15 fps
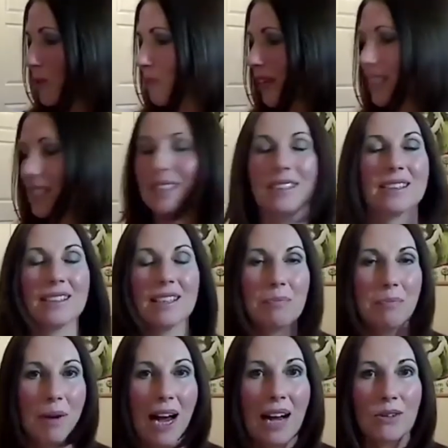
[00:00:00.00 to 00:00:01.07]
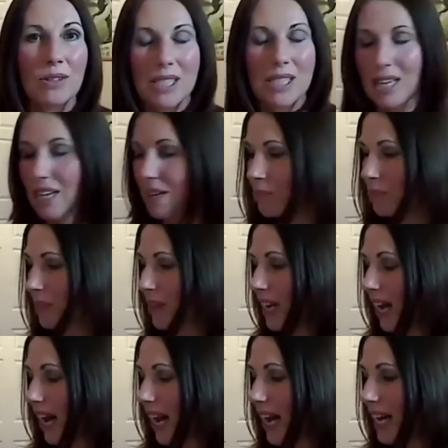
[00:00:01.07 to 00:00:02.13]
and it's a powder,
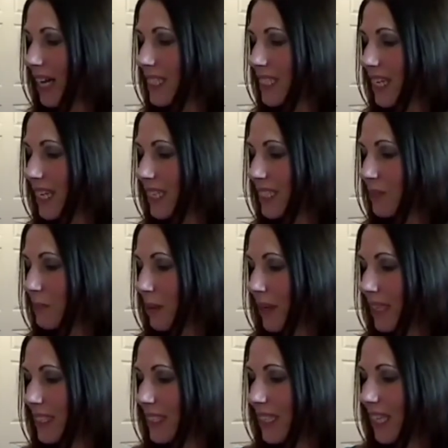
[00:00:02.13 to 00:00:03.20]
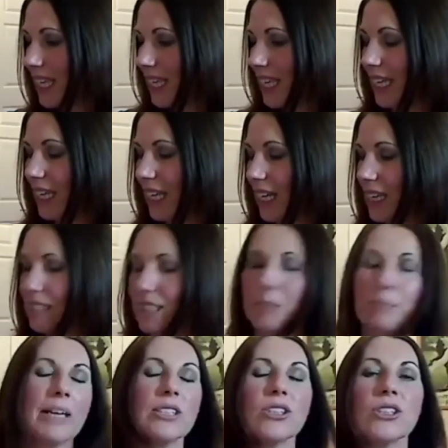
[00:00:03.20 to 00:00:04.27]
and it's basically a
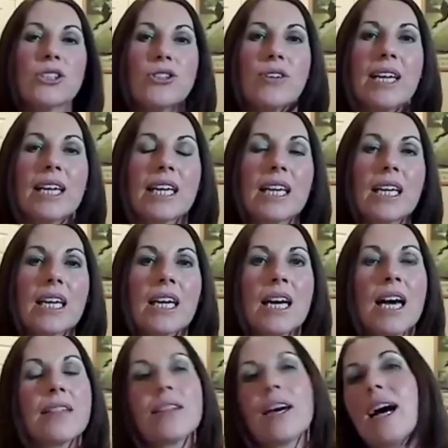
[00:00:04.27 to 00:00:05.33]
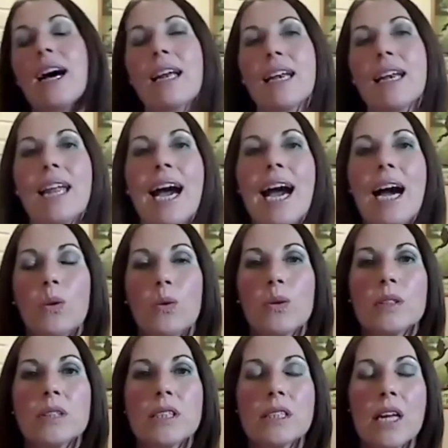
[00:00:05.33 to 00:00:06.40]
special drink that
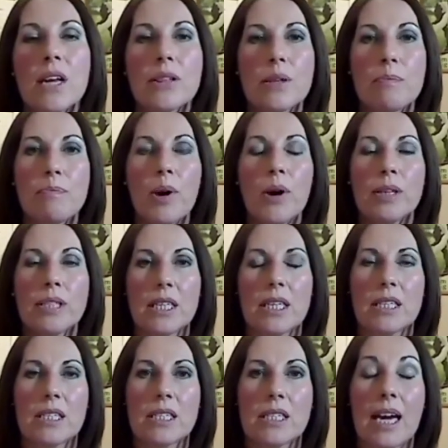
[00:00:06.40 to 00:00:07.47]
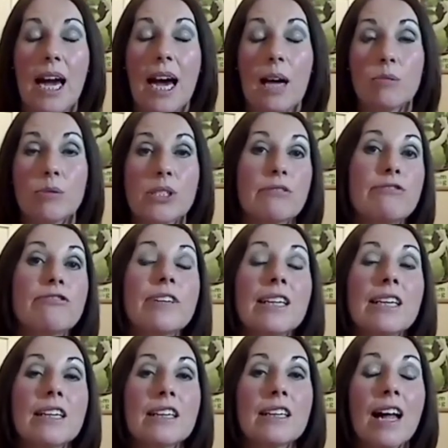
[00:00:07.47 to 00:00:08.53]
allows the body to help to
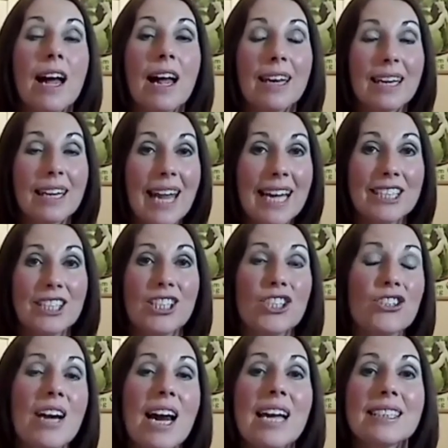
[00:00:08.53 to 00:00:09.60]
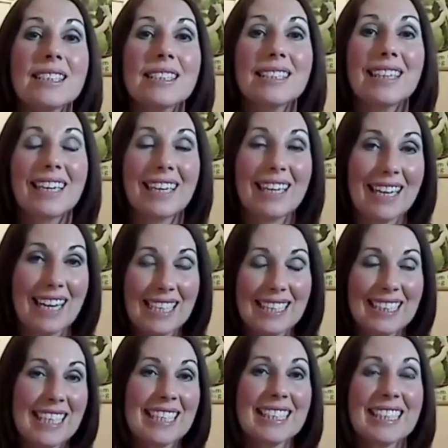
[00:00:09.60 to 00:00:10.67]
feel less stress, less
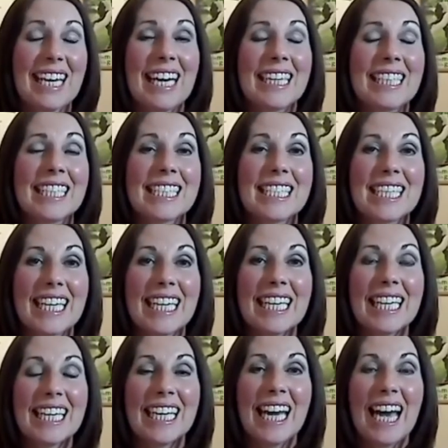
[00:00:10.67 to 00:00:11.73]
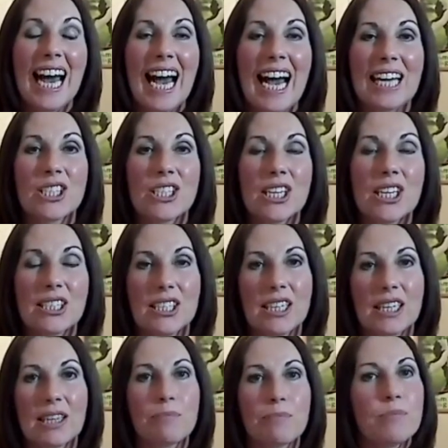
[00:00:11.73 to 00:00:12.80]
anxiety, and
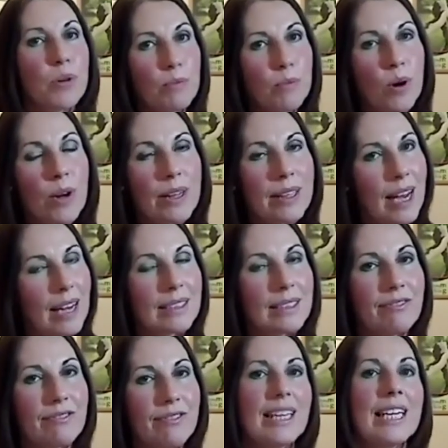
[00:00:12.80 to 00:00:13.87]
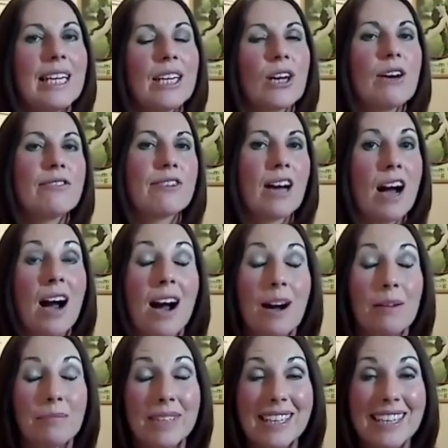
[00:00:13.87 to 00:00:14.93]
to promote that feeling of
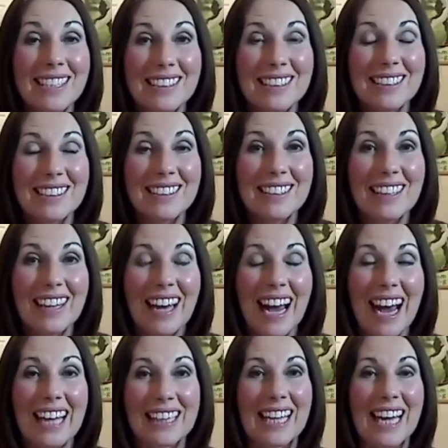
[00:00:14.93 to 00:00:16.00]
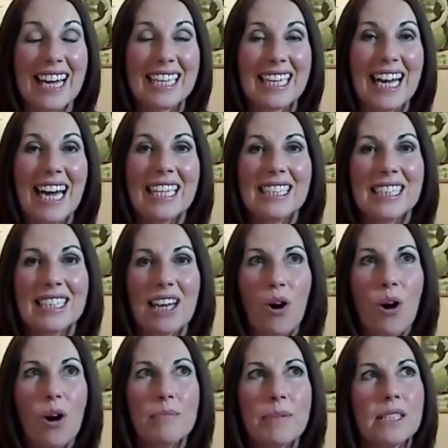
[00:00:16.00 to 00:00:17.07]
calmness and that nice,
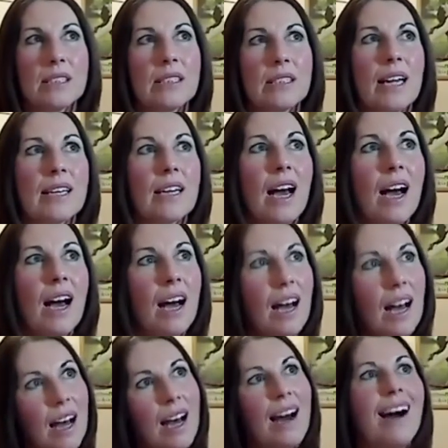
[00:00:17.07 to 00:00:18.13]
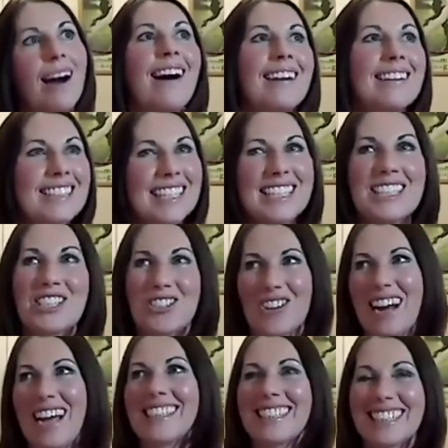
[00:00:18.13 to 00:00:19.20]
almost like
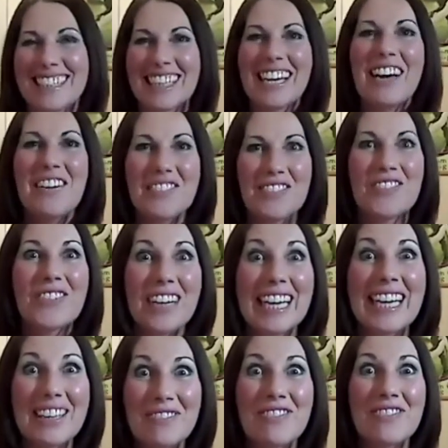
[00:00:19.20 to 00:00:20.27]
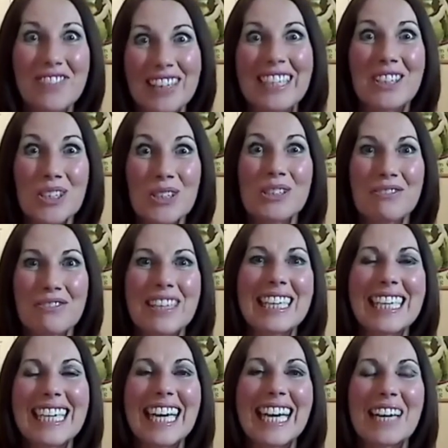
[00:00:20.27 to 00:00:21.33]
de-stressed, really good
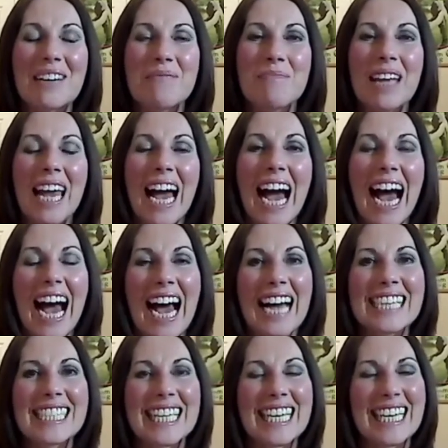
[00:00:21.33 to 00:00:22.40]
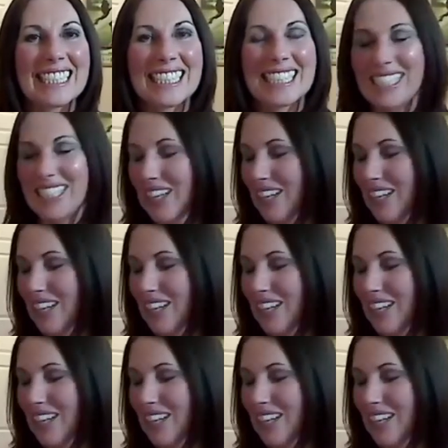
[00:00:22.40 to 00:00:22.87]
feeling. And it's